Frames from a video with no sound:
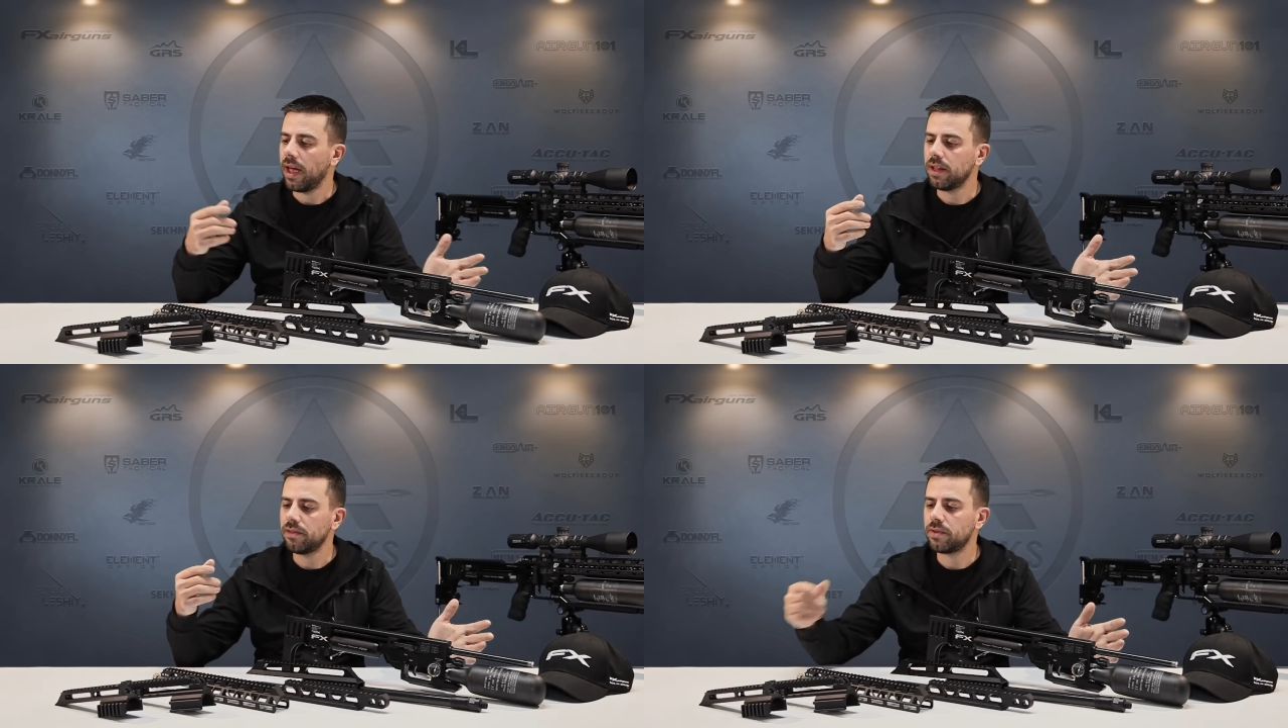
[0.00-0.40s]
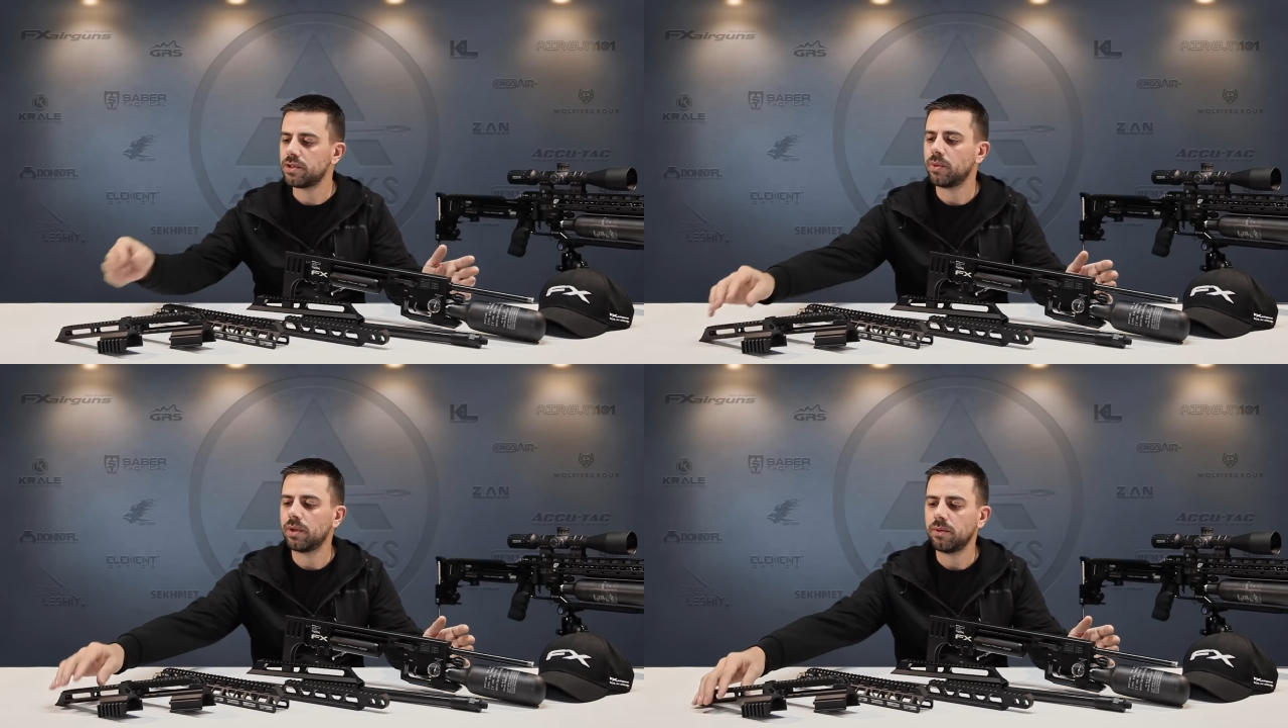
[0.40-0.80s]
and the
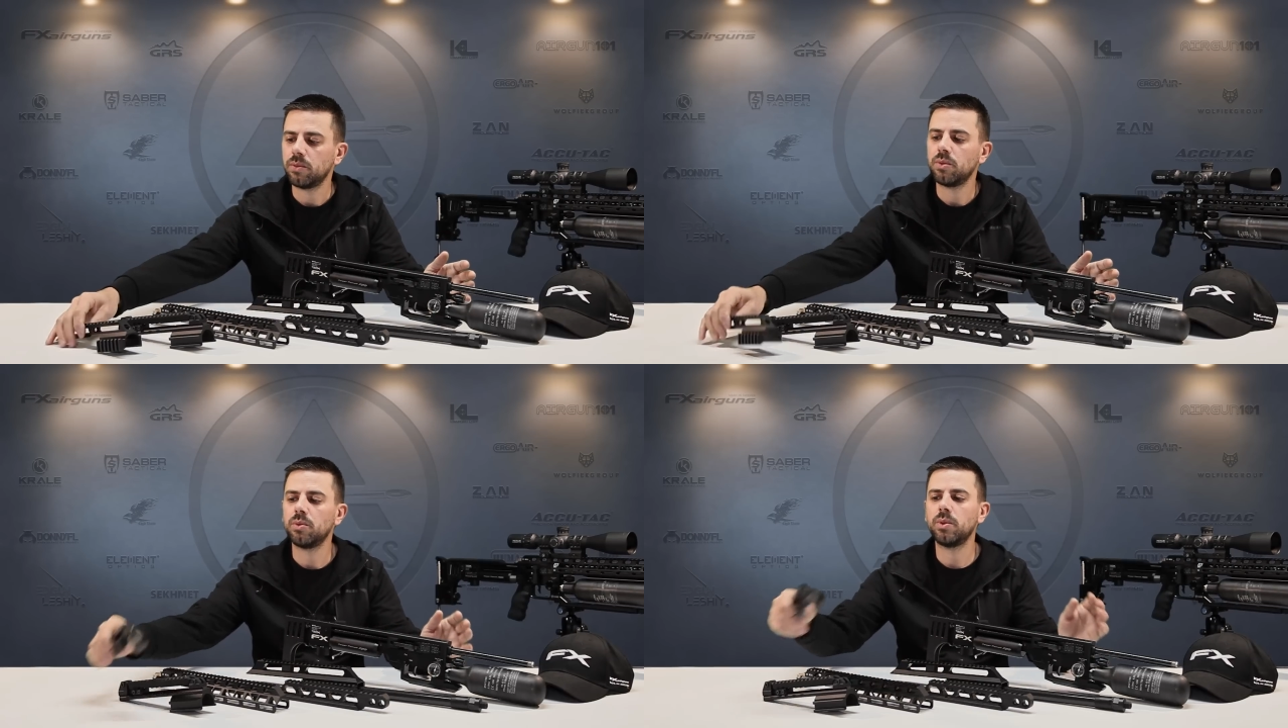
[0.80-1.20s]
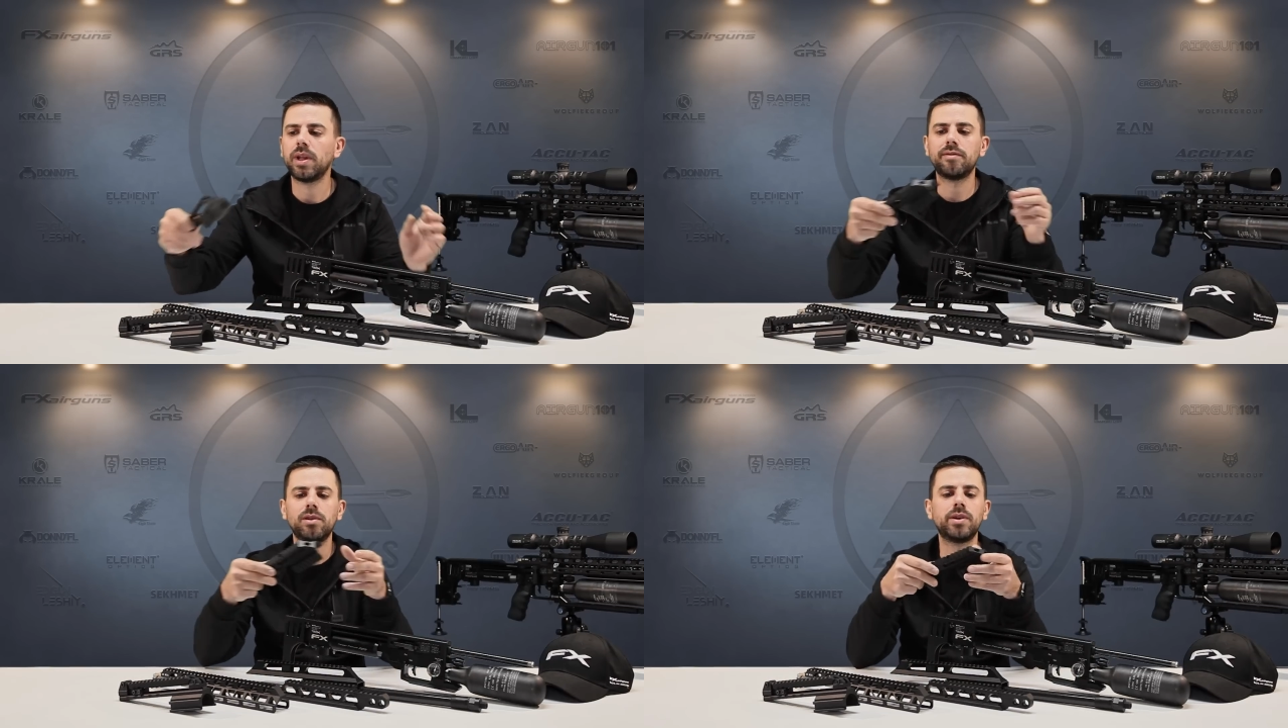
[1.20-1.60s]
first one we'll
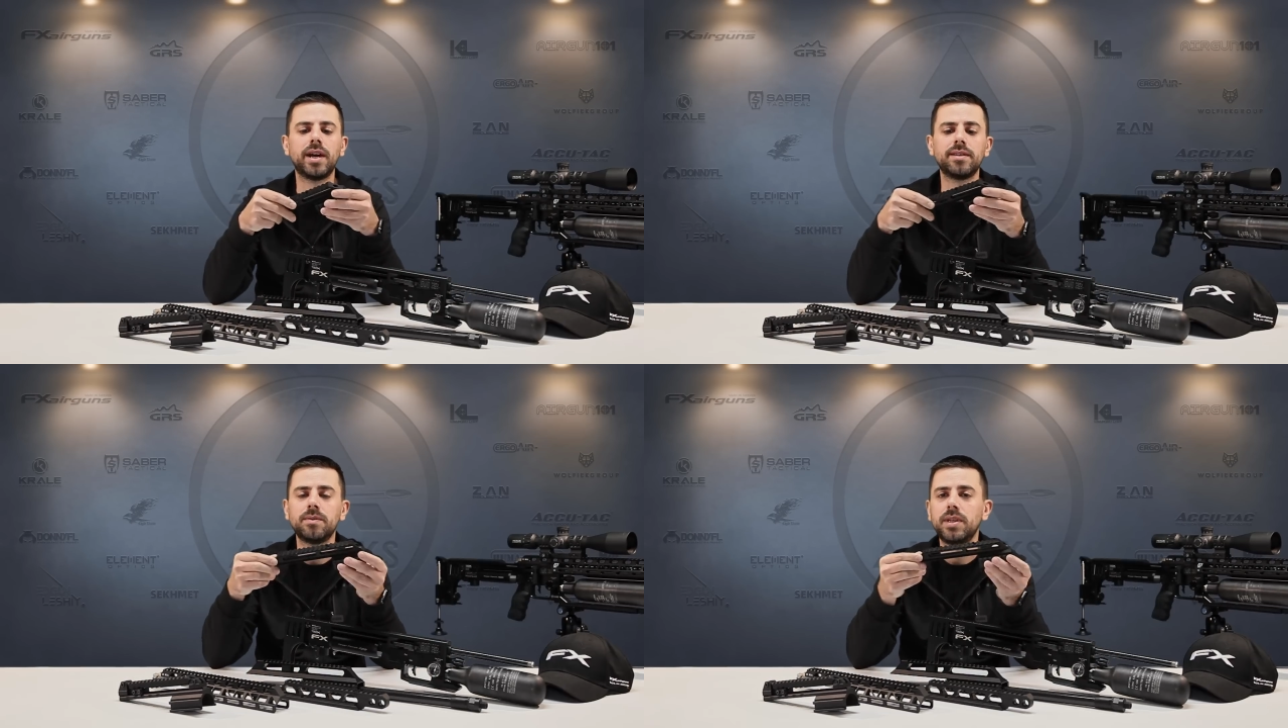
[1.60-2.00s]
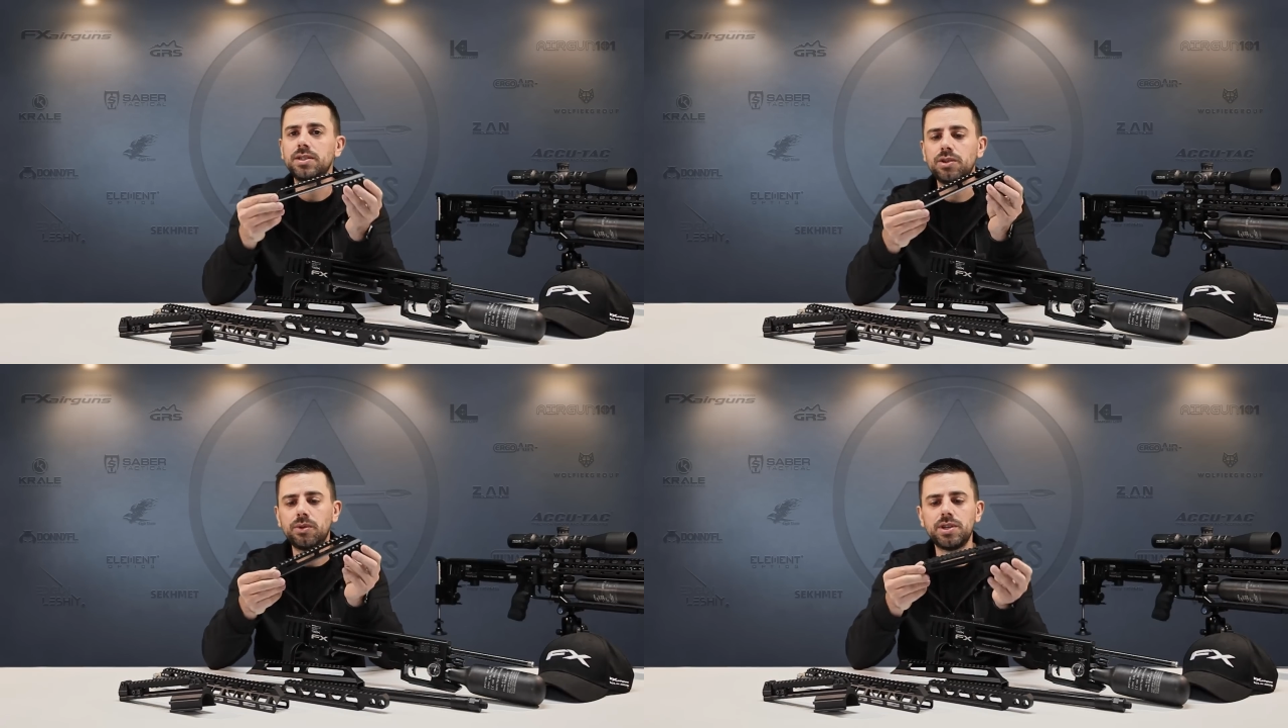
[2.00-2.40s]
have a look at
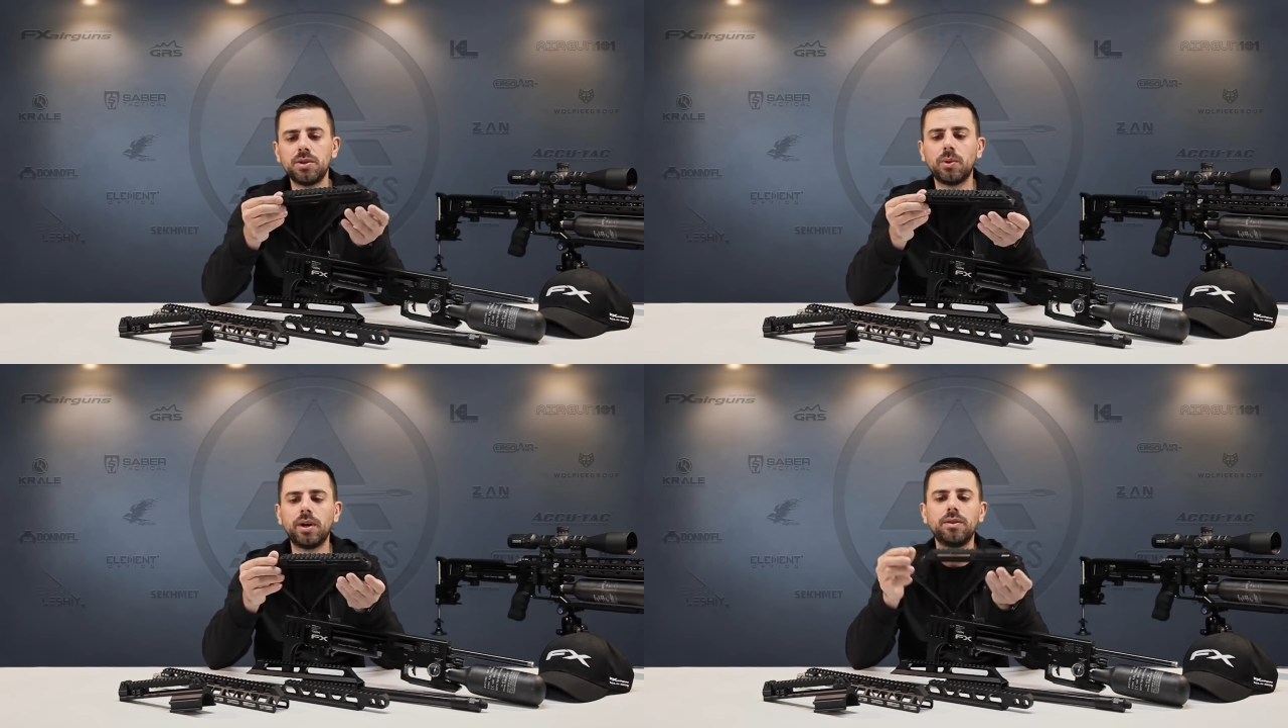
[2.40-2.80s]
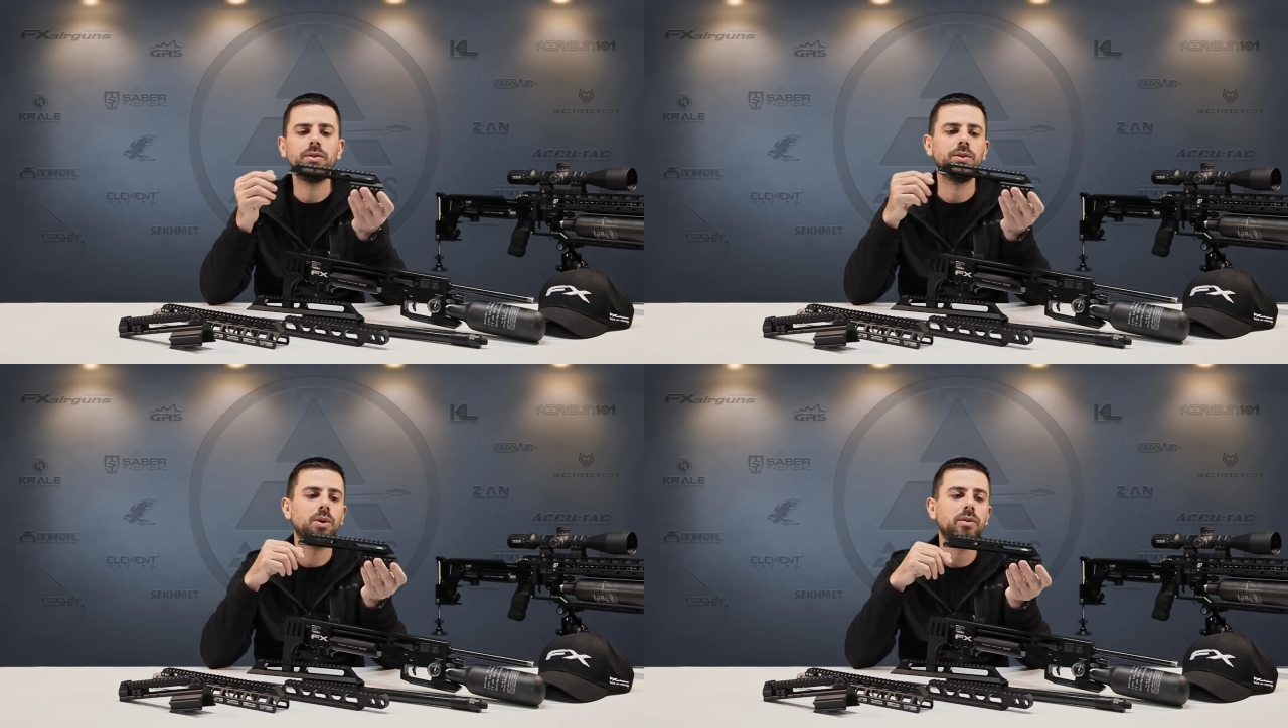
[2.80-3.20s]
is the original one,
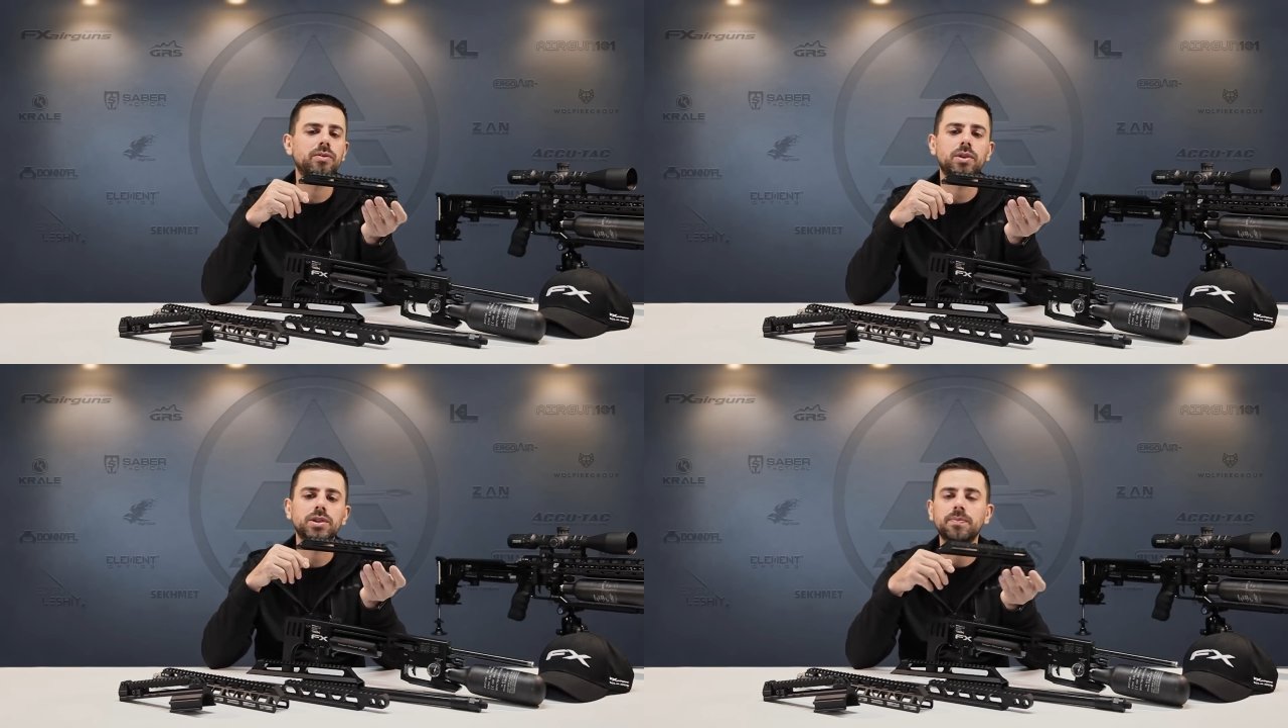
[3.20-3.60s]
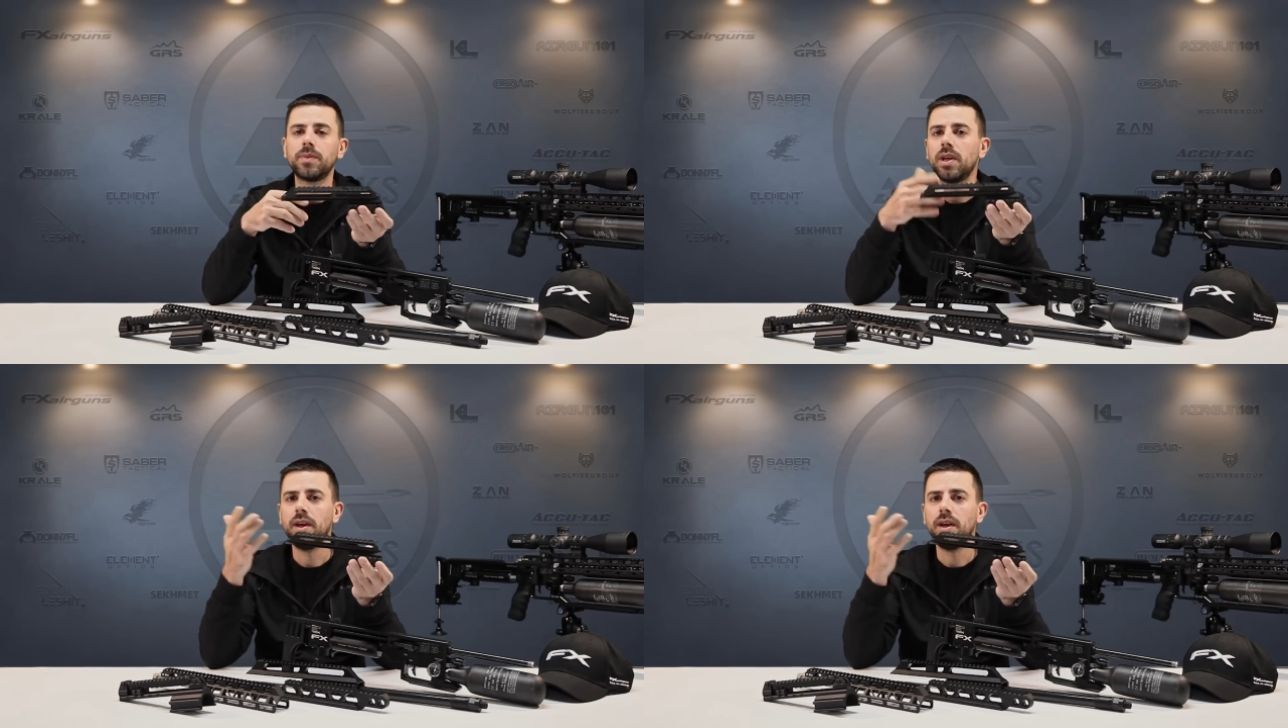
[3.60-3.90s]
you know, of course.